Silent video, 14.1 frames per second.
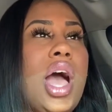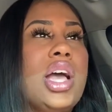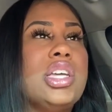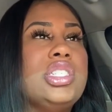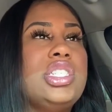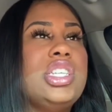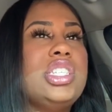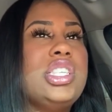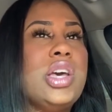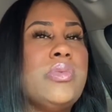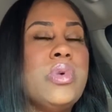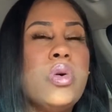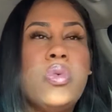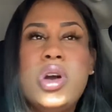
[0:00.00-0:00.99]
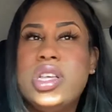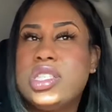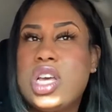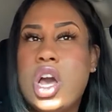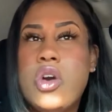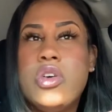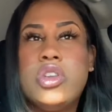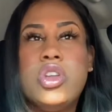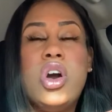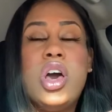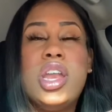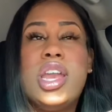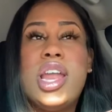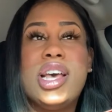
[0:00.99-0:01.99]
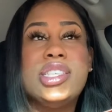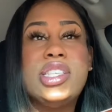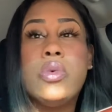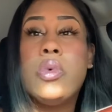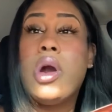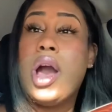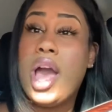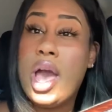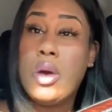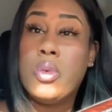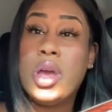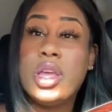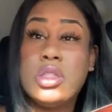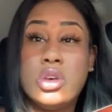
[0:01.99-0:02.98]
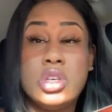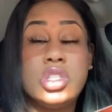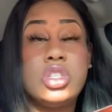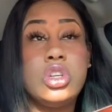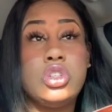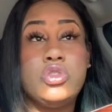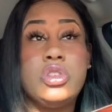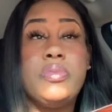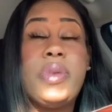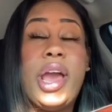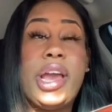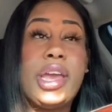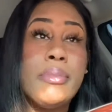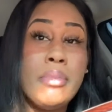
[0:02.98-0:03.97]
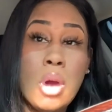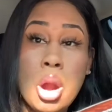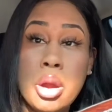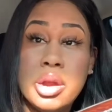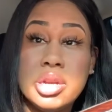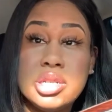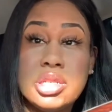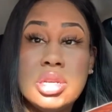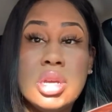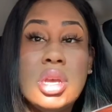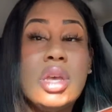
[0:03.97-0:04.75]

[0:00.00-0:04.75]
she said, well, what's going on? And I said, well, I had weight loss surgery back in March.